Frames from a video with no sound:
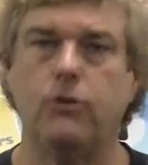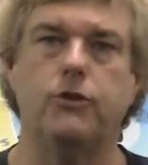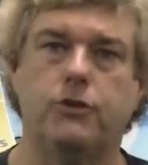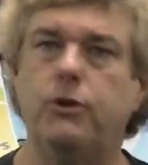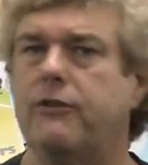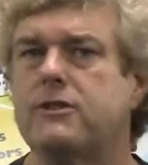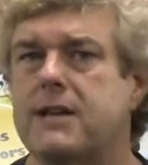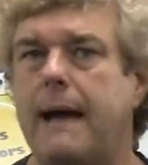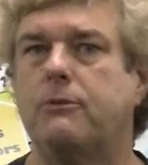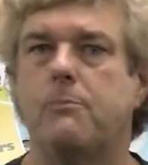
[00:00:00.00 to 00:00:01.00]
the two different
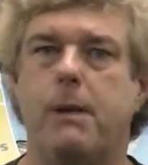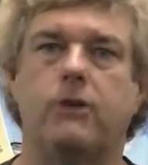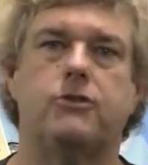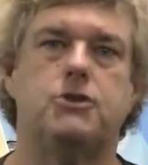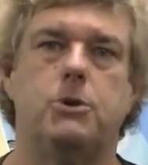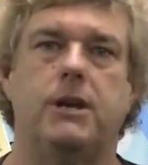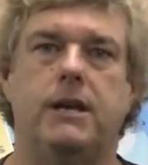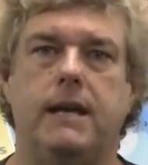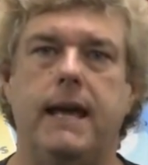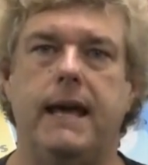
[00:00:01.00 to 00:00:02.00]
types of belts that you
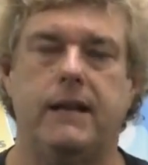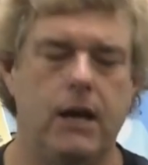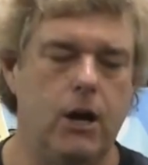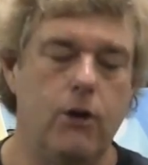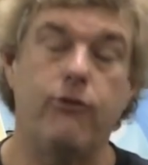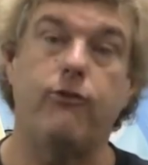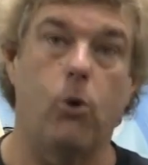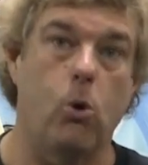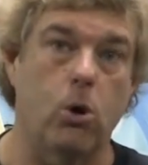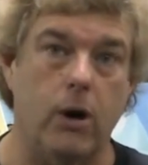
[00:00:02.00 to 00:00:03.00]
can get
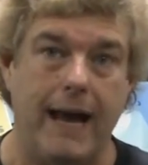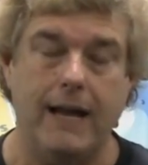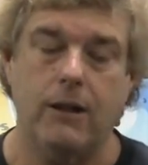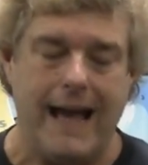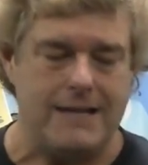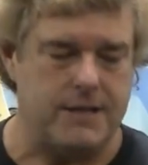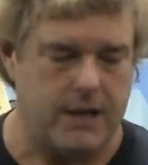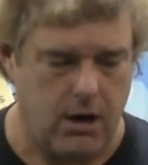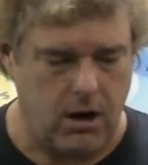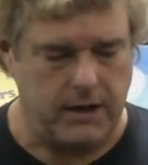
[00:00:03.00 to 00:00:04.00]
for a
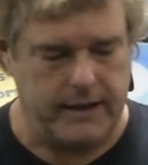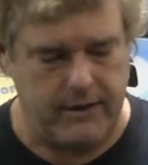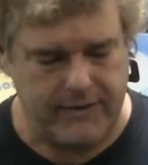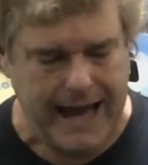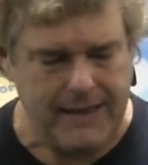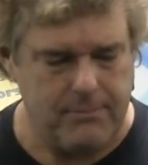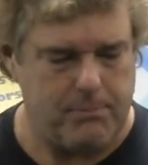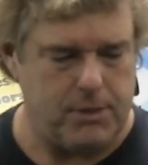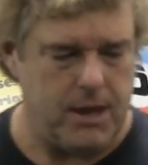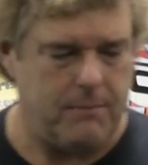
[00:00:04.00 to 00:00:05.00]
classic car. Now I've
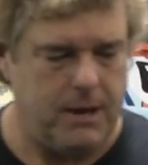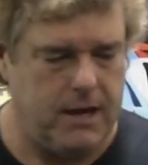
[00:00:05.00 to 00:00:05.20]
got them